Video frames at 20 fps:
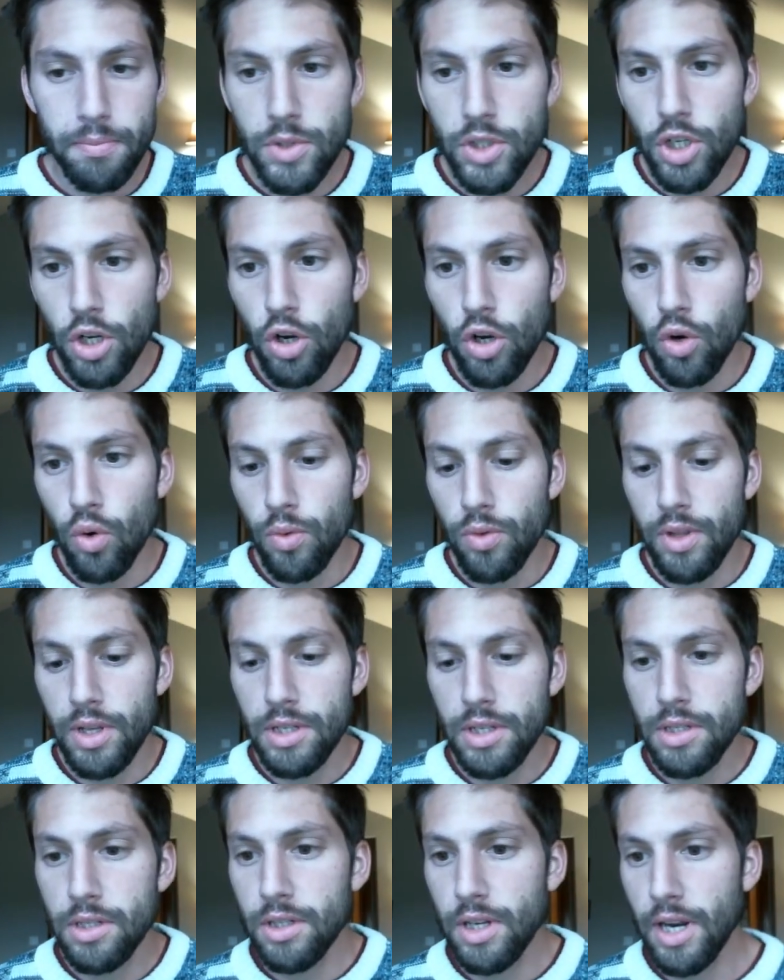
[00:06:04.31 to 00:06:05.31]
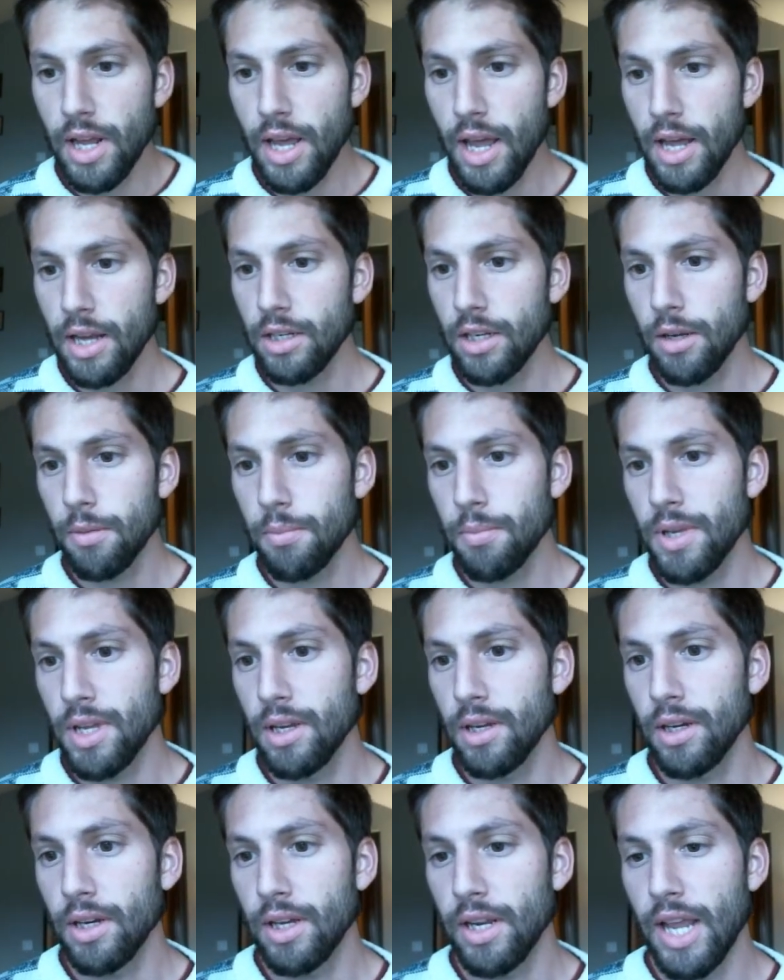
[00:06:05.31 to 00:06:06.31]
So this is going to end up
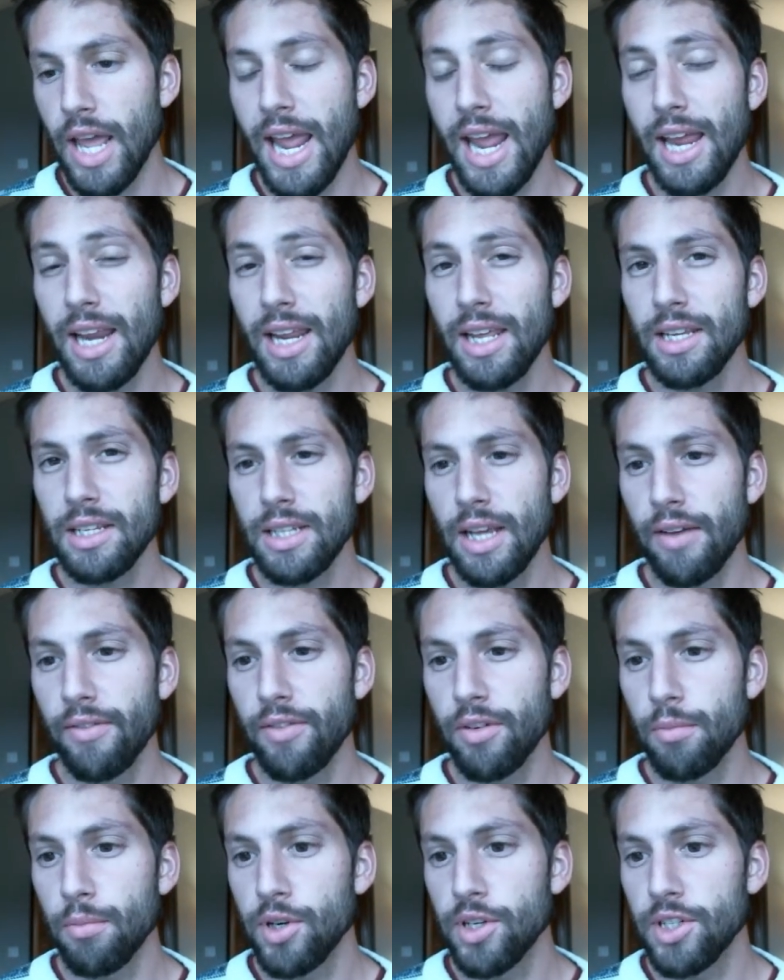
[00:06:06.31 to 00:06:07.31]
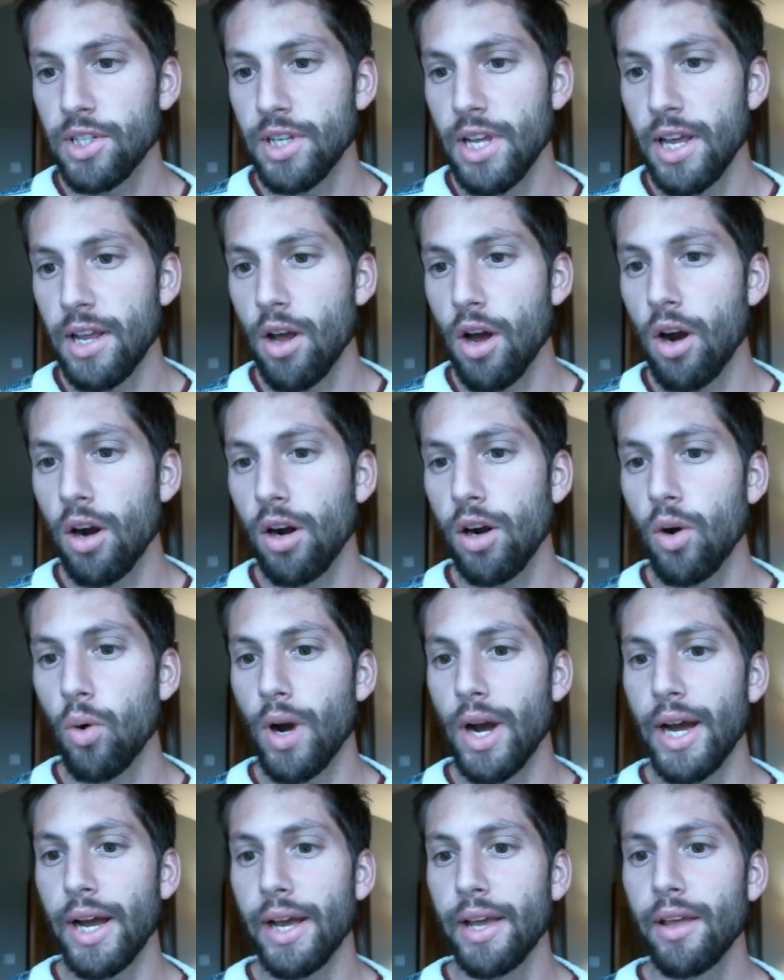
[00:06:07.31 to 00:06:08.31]
being an 87%
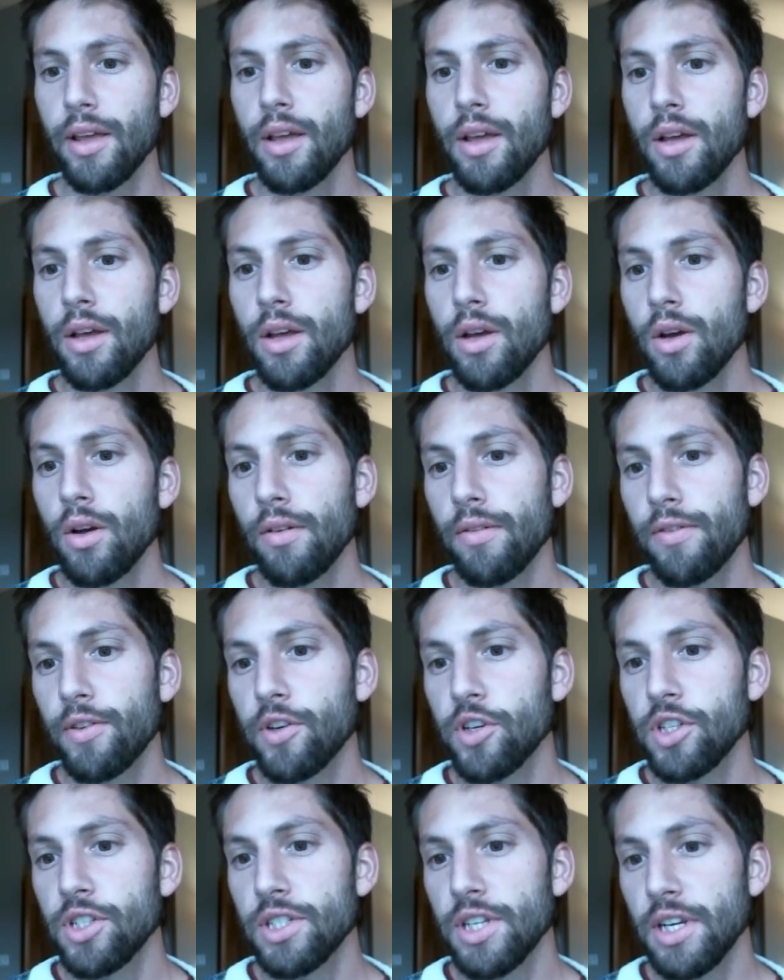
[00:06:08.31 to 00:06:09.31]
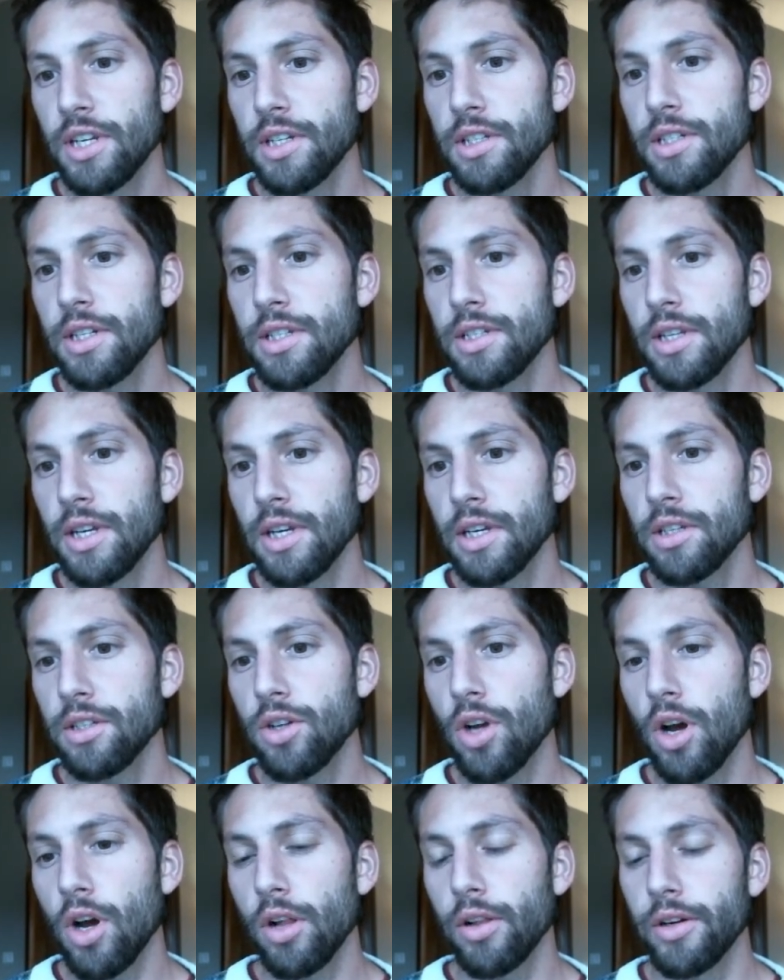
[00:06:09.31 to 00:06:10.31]
ROI for
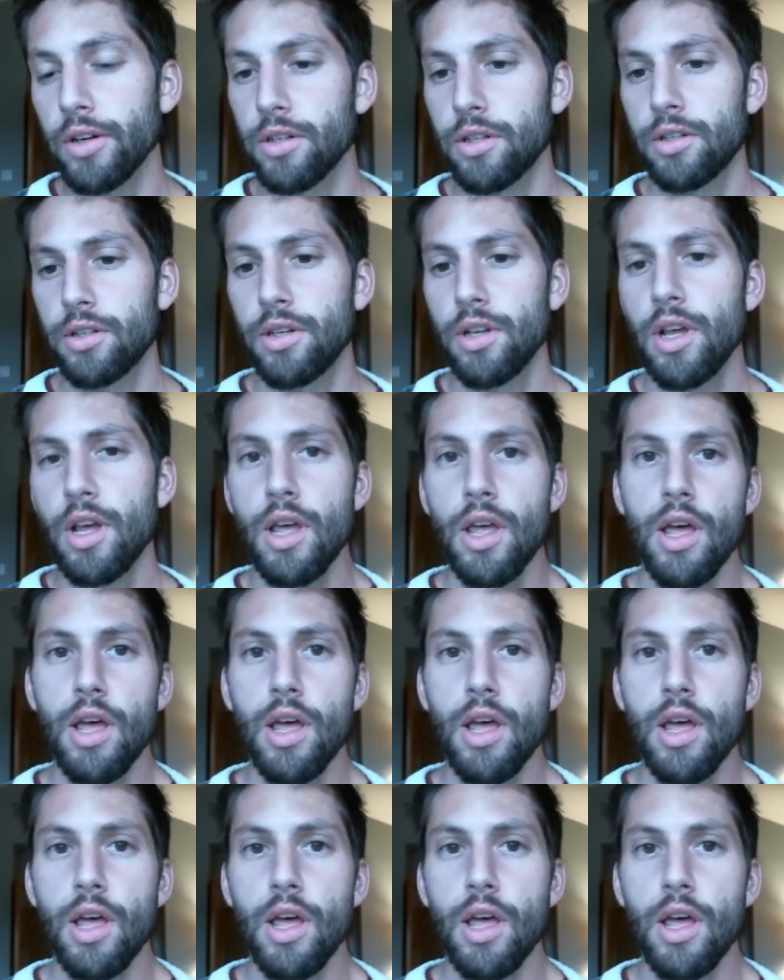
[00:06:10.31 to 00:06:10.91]
$66.